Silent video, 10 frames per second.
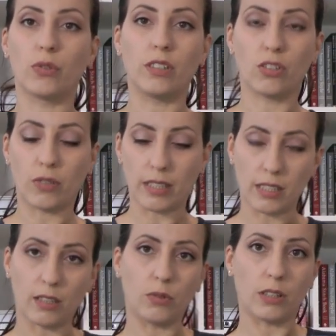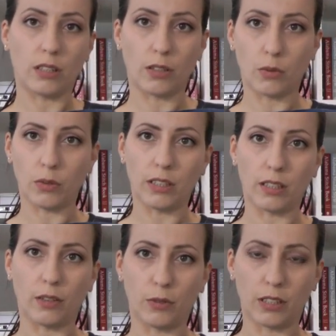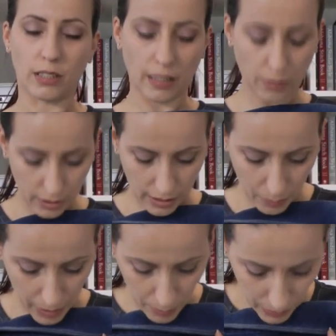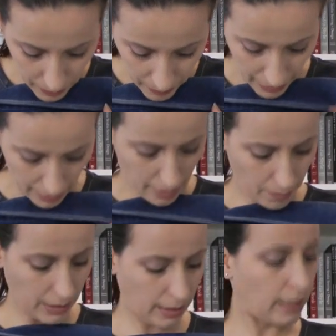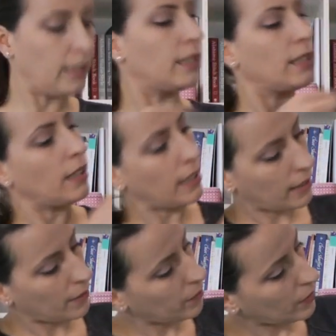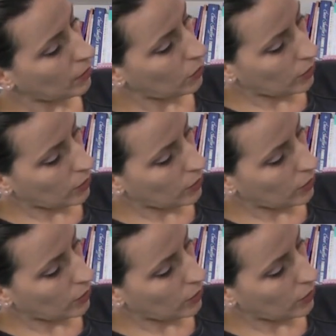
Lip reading: distressing with the sandpaper, but here you